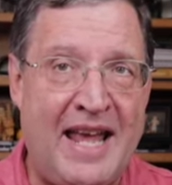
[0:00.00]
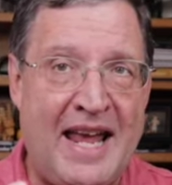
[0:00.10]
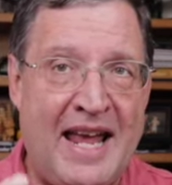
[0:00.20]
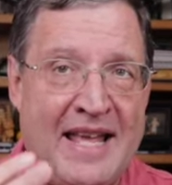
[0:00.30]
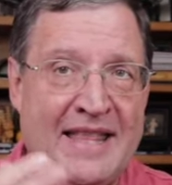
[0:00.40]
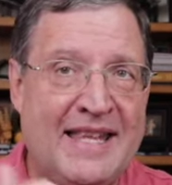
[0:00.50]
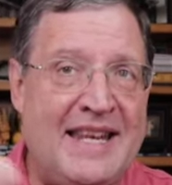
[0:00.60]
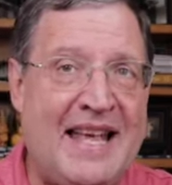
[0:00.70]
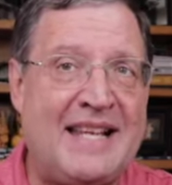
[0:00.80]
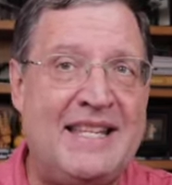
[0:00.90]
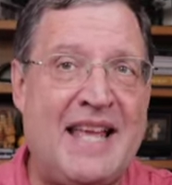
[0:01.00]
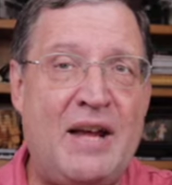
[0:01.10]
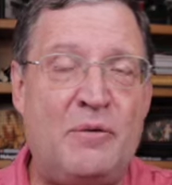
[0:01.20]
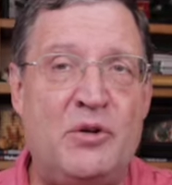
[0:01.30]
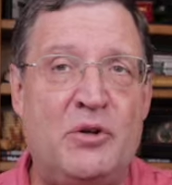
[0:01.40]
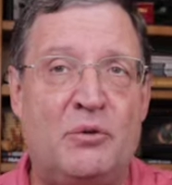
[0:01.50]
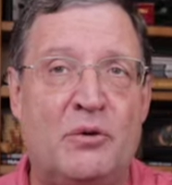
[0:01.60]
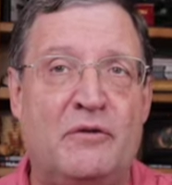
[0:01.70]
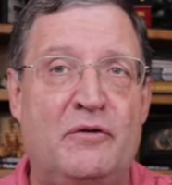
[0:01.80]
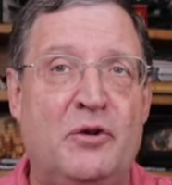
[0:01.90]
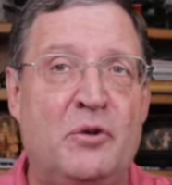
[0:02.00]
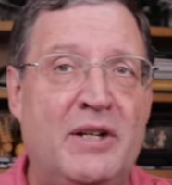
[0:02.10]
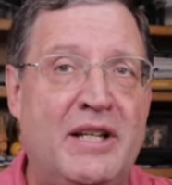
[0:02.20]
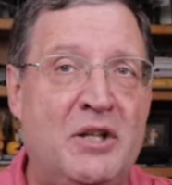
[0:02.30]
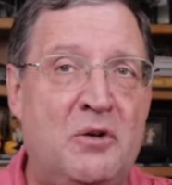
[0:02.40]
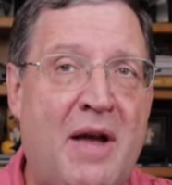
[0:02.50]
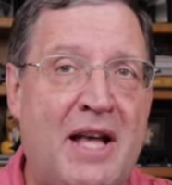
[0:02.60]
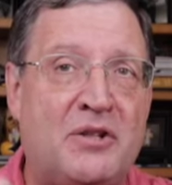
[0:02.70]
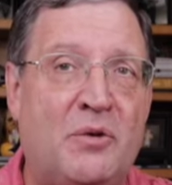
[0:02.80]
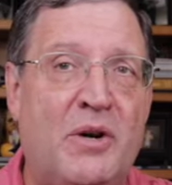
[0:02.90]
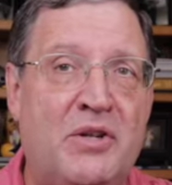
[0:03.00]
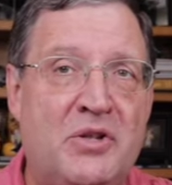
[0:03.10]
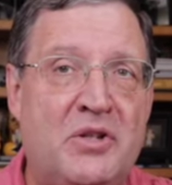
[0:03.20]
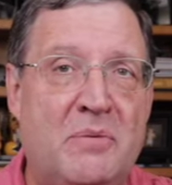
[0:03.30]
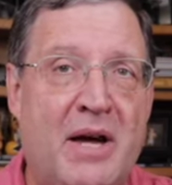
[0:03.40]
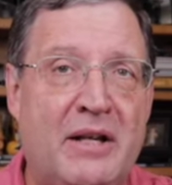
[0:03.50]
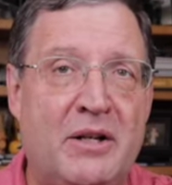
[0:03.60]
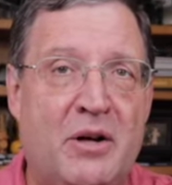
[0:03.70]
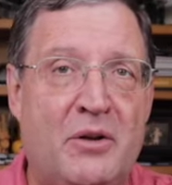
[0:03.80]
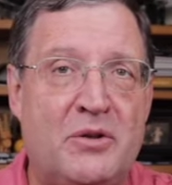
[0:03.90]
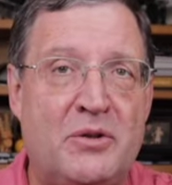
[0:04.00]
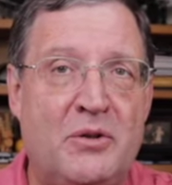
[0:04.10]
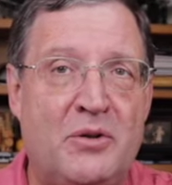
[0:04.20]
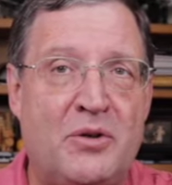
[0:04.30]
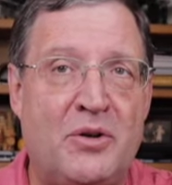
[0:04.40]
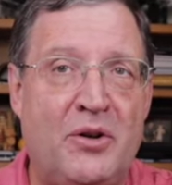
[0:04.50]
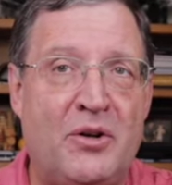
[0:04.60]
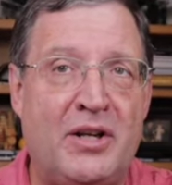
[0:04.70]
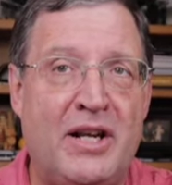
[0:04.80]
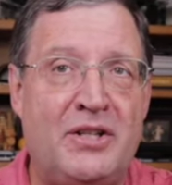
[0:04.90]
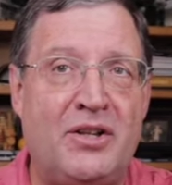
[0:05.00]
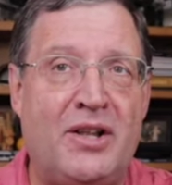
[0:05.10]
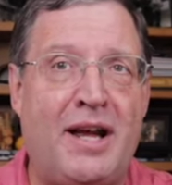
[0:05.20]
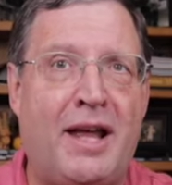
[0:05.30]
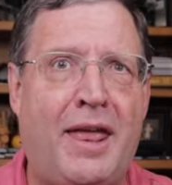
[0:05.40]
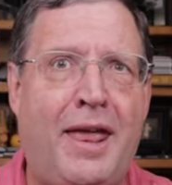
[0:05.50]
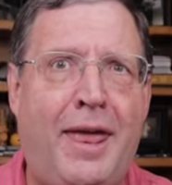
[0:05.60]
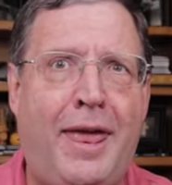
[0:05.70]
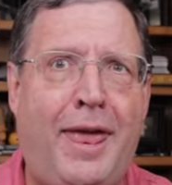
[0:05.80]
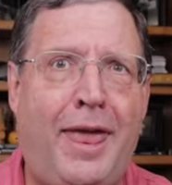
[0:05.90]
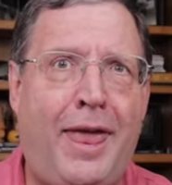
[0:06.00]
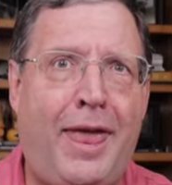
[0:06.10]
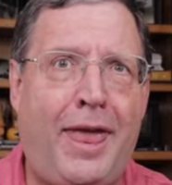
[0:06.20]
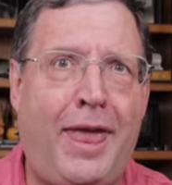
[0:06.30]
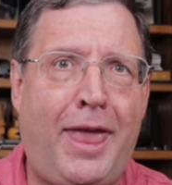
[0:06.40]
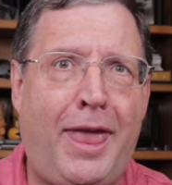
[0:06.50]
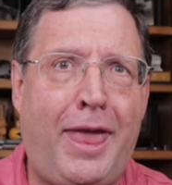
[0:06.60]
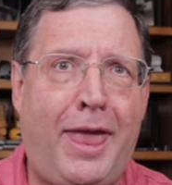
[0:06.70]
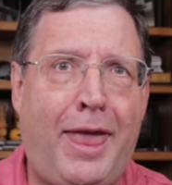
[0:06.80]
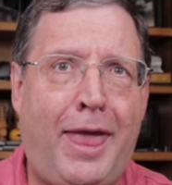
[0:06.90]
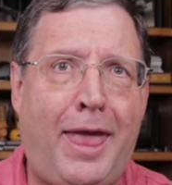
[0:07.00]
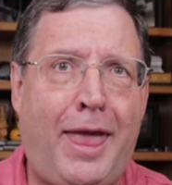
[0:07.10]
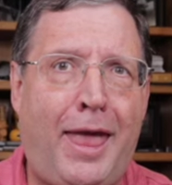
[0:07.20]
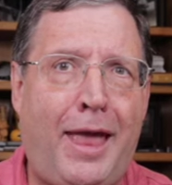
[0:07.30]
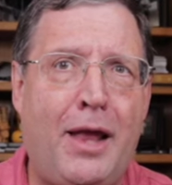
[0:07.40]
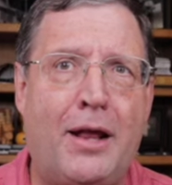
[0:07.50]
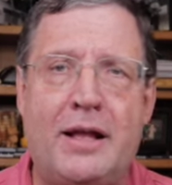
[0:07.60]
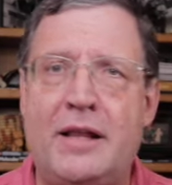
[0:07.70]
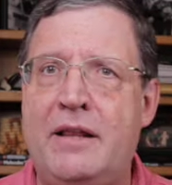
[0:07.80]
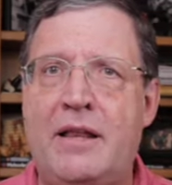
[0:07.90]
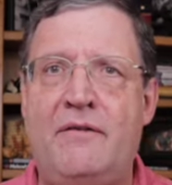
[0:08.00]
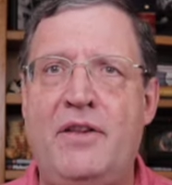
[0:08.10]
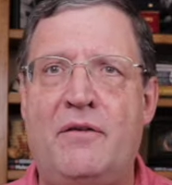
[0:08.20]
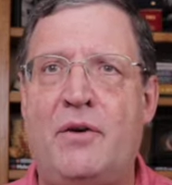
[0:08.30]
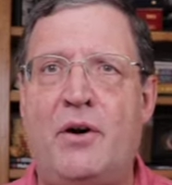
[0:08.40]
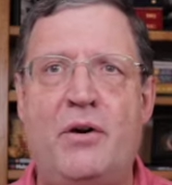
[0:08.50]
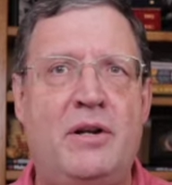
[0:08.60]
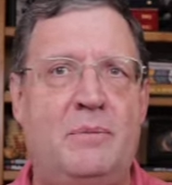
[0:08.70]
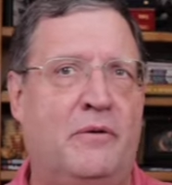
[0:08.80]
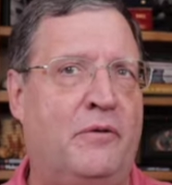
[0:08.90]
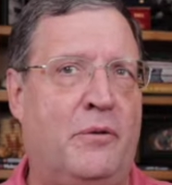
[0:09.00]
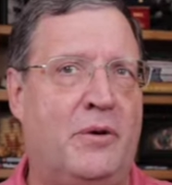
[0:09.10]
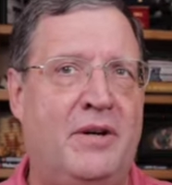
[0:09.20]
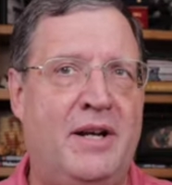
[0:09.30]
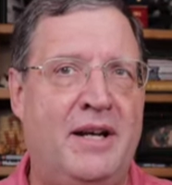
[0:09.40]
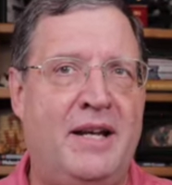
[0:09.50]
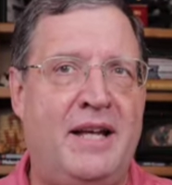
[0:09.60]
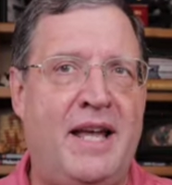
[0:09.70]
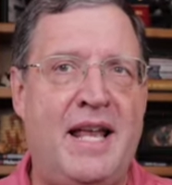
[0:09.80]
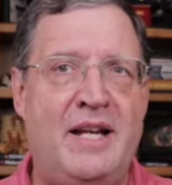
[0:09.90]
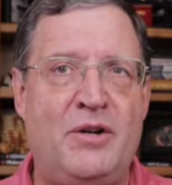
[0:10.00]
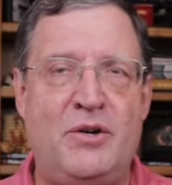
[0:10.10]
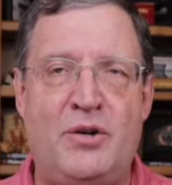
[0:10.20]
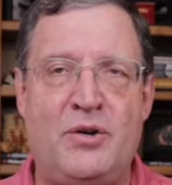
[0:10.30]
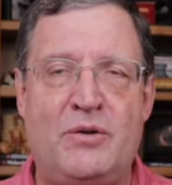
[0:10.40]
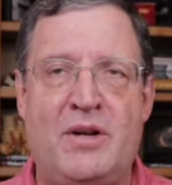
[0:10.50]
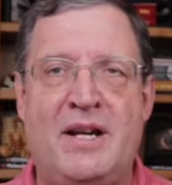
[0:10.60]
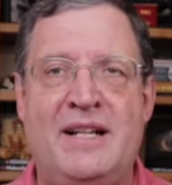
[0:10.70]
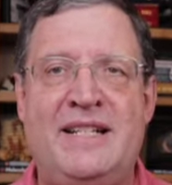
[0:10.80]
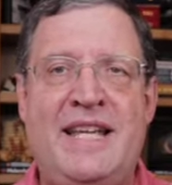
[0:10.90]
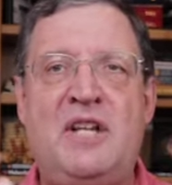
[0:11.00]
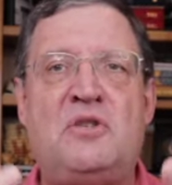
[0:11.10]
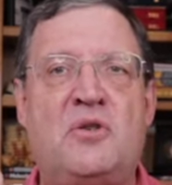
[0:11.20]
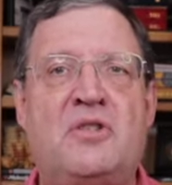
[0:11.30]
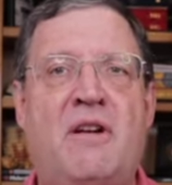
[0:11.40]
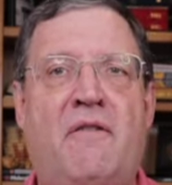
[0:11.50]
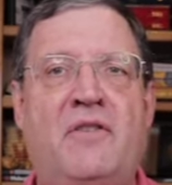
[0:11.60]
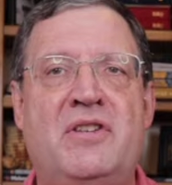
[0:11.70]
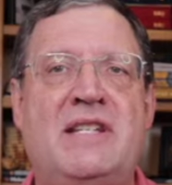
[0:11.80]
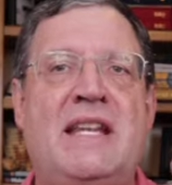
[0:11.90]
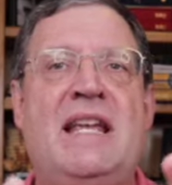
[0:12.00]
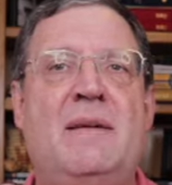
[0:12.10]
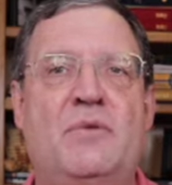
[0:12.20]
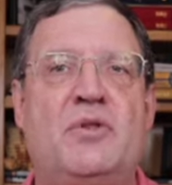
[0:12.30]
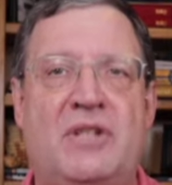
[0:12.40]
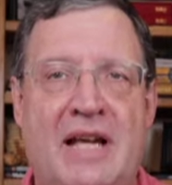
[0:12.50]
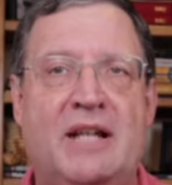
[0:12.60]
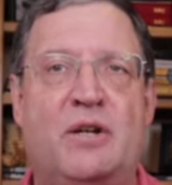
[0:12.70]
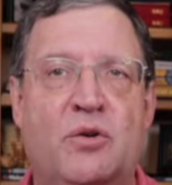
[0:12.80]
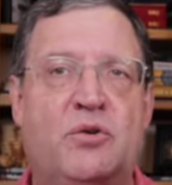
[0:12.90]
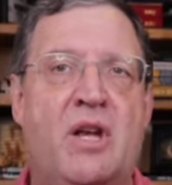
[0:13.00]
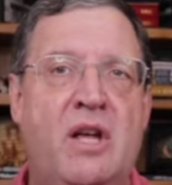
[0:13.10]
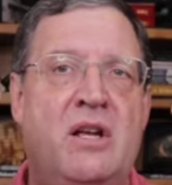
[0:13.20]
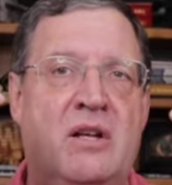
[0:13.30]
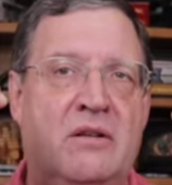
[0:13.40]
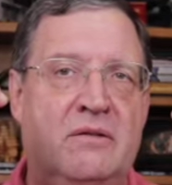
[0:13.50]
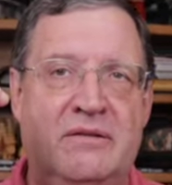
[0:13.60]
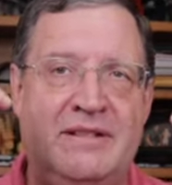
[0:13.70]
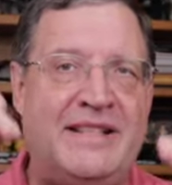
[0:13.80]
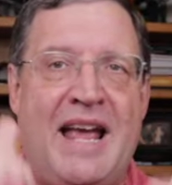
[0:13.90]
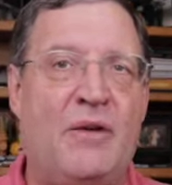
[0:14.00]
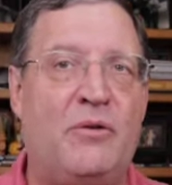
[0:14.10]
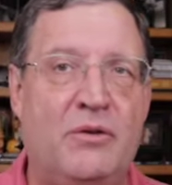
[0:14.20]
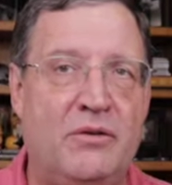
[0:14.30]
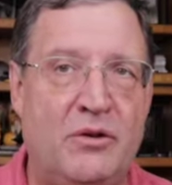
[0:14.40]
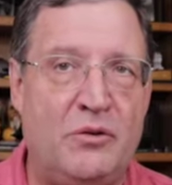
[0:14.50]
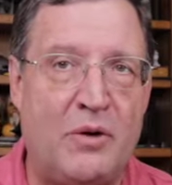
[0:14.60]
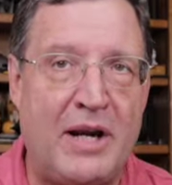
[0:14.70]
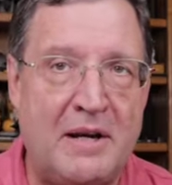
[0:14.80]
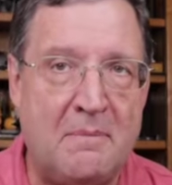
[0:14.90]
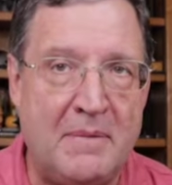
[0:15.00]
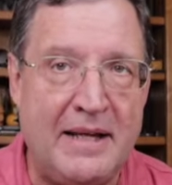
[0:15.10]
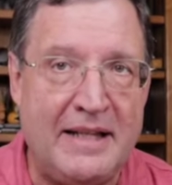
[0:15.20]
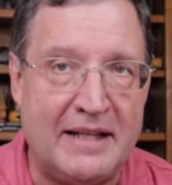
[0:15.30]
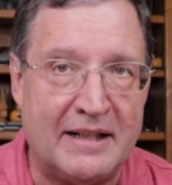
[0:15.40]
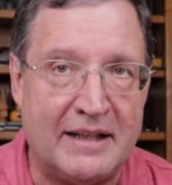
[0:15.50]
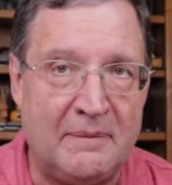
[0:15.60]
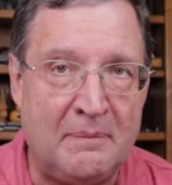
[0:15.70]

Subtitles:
And the next day when you're reviewing it, you ask questions about it and all the students are looking at you like, like they've never heard it before. And your teacher self-esteem just kind of goes down the drain immediately.